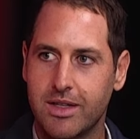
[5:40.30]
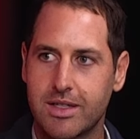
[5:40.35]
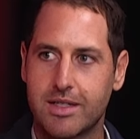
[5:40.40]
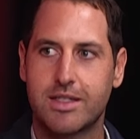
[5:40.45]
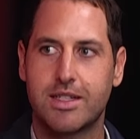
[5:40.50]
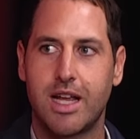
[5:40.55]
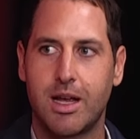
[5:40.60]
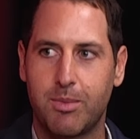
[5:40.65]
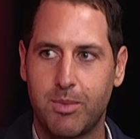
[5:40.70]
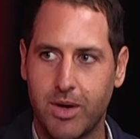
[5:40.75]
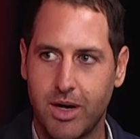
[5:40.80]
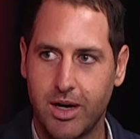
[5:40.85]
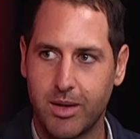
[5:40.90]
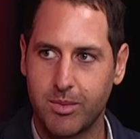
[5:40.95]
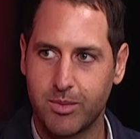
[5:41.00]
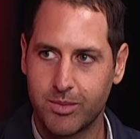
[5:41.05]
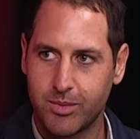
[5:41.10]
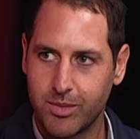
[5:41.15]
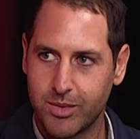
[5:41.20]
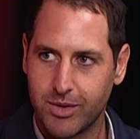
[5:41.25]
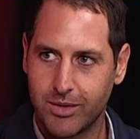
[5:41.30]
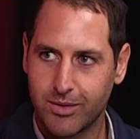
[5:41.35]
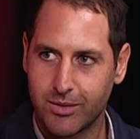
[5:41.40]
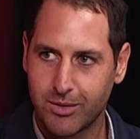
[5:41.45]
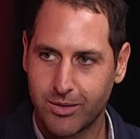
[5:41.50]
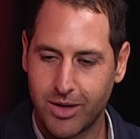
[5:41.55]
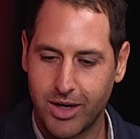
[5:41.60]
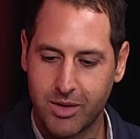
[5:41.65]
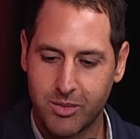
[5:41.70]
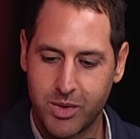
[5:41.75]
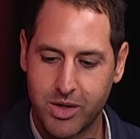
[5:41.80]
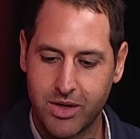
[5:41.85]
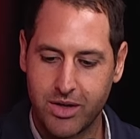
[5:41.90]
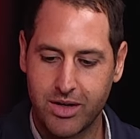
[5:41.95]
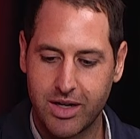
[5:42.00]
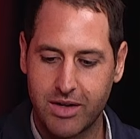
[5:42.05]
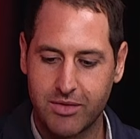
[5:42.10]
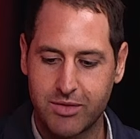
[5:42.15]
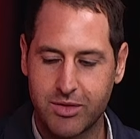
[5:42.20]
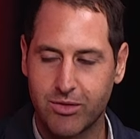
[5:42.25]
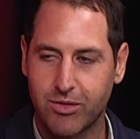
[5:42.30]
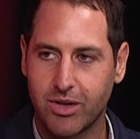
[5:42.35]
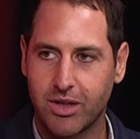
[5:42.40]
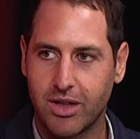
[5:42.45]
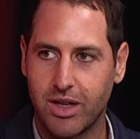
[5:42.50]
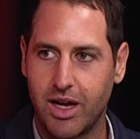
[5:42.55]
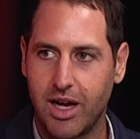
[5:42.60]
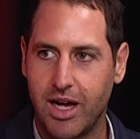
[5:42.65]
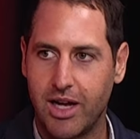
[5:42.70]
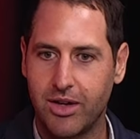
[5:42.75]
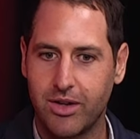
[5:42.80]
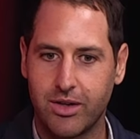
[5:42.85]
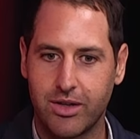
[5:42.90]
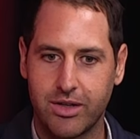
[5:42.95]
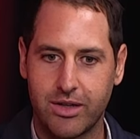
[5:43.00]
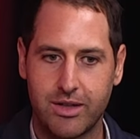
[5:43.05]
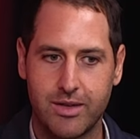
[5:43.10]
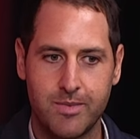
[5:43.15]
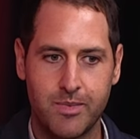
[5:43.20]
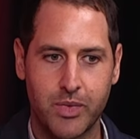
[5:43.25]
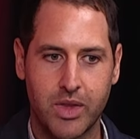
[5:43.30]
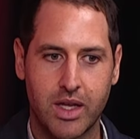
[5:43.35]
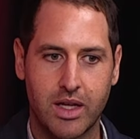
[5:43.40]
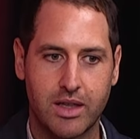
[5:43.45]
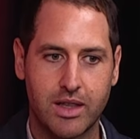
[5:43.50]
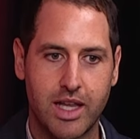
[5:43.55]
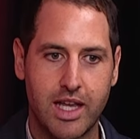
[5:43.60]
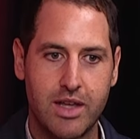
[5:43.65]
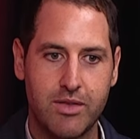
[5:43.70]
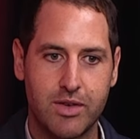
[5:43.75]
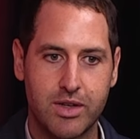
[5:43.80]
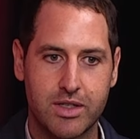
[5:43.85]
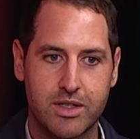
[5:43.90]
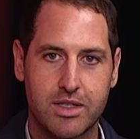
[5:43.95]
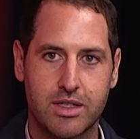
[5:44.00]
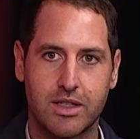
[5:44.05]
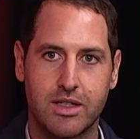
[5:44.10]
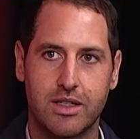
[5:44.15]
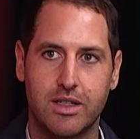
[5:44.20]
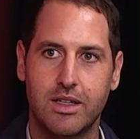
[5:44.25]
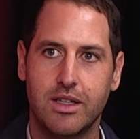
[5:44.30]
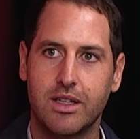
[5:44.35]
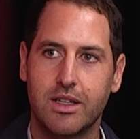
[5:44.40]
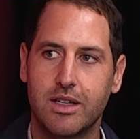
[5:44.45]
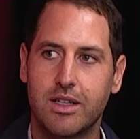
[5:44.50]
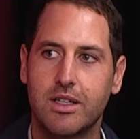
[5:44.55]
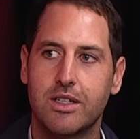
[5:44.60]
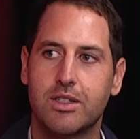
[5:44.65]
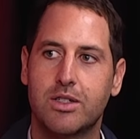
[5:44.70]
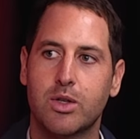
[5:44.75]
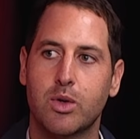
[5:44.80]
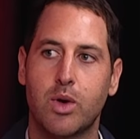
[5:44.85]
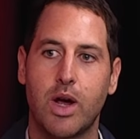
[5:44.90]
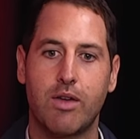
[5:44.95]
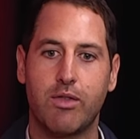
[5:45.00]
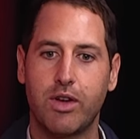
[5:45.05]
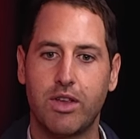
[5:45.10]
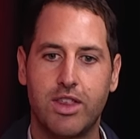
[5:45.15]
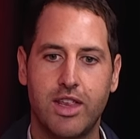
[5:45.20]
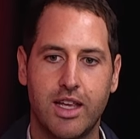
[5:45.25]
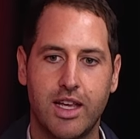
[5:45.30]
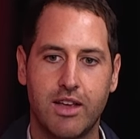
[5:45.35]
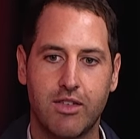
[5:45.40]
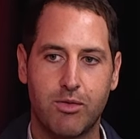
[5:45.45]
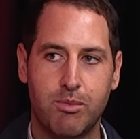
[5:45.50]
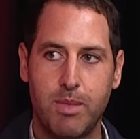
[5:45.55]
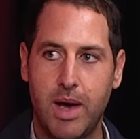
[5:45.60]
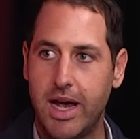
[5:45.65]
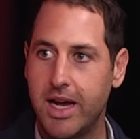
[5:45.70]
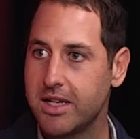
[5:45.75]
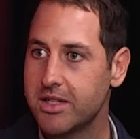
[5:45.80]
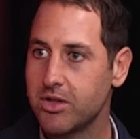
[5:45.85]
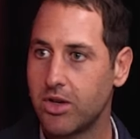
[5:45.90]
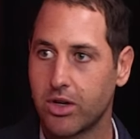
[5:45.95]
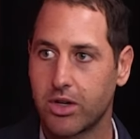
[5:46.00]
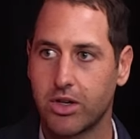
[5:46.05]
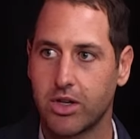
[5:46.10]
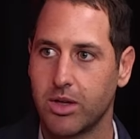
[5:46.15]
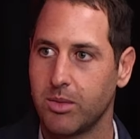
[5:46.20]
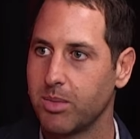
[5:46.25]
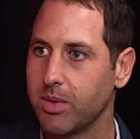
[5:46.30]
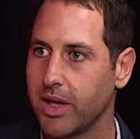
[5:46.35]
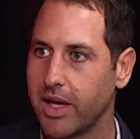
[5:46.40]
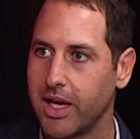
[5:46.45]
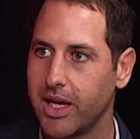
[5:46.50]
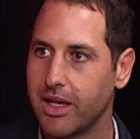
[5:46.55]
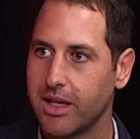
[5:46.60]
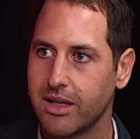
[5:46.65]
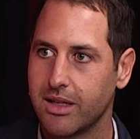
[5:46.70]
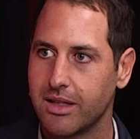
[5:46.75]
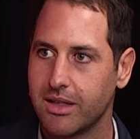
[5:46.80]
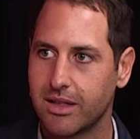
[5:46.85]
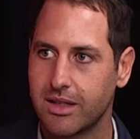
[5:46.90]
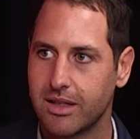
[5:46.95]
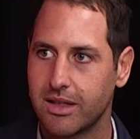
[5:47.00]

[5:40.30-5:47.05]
step up. Mm. Right? We don't have to rely on Lever to do everything if May's not gonna play.